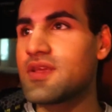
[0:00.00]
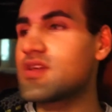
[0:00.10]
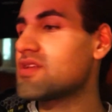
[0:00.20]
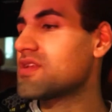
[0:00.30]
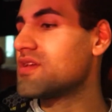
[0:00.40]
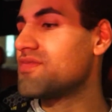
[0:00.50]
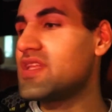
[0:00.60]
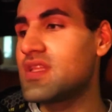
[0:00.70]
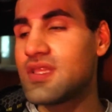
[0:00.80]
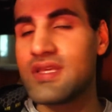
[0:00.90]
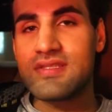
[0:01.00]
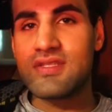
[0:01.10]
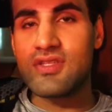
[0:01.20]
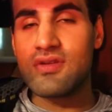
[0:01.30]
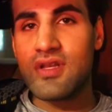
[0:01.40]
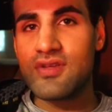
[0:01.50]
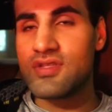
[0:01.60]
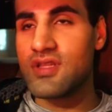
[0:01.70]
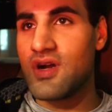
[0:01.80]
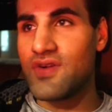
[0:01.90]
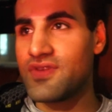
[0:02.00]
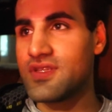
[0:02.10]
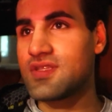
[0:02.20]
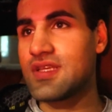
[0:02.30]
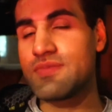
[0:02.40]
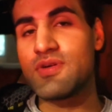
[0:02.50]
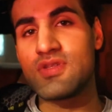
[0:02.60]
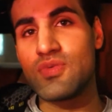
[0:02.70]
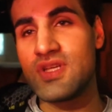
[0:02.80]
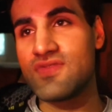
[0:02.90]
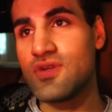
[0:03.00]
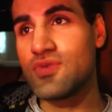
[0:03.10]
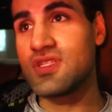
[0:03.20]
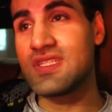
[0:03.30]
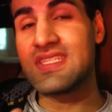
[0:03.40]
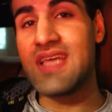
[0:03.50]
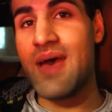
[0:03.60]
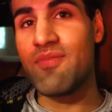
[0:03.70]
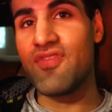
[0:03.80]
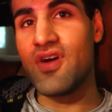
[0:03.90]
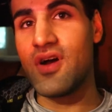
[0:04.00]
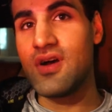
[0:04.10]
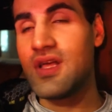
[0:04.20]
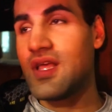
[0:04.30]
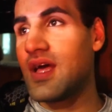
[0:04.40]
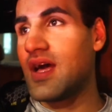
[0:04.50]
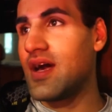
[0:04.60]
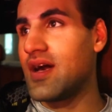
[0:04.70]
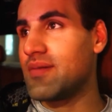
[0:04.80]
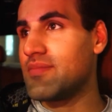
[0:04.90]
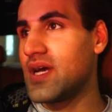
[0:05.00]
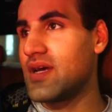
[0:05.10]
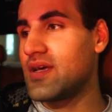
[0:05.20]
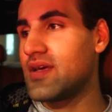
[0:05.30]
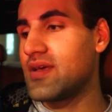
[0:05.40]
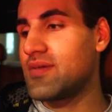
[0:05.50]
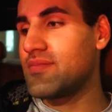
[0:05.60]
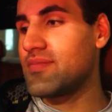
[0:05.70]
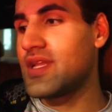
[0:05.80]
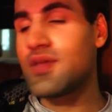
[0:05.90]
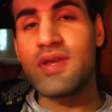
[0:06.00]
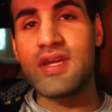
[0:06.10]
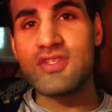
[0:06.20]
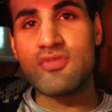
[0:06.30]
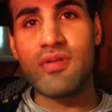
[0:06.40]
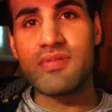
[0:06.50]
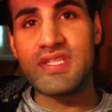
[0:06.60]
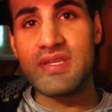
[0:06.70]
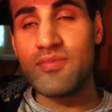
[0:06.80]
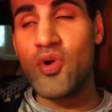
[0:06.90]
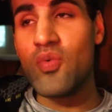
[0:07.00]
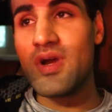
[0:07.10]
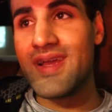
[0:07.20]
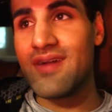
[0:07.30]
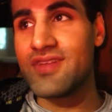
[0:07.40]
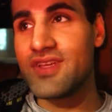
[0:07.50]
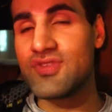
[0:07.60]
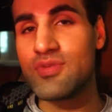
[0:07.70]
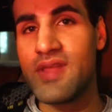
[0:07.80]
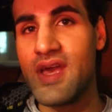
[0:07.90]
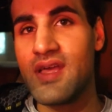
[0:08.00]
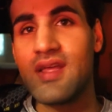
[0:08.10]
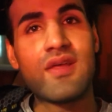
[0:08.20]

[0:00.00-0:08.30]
The good convenient thing is it's so close to the office as opposed to Westfield, which is damn far. Um, Anyway guys, you're probably seeing more workout videos from there.